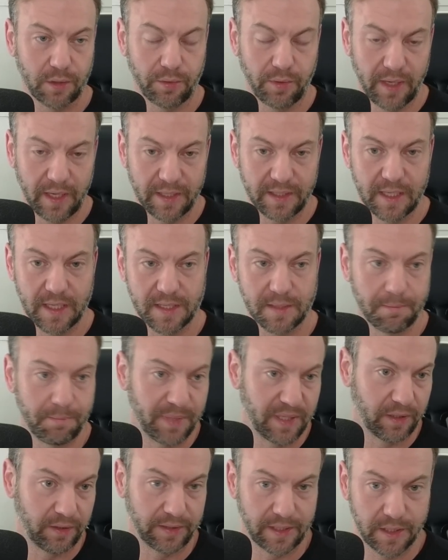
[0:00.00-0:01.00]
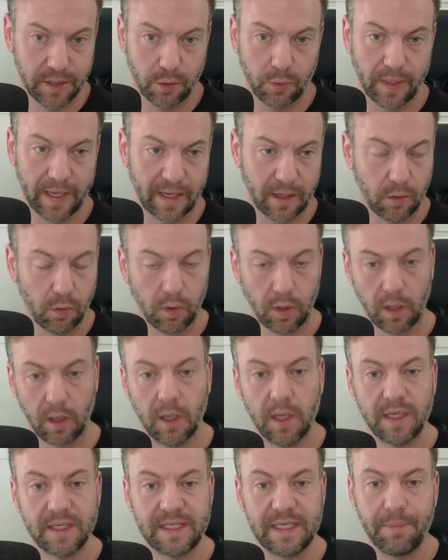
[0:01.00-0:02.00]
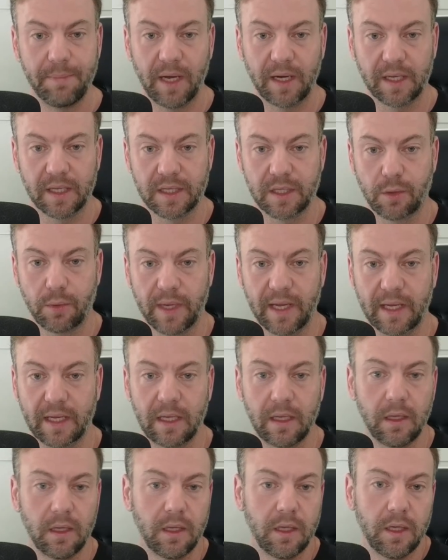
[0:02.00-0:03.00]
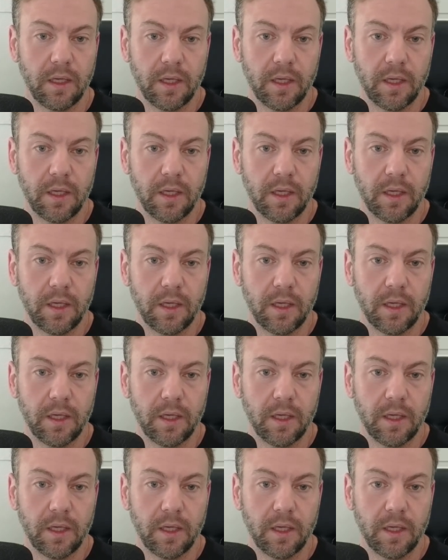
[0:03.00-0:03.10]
so it doesn't build as quick or debug as quick.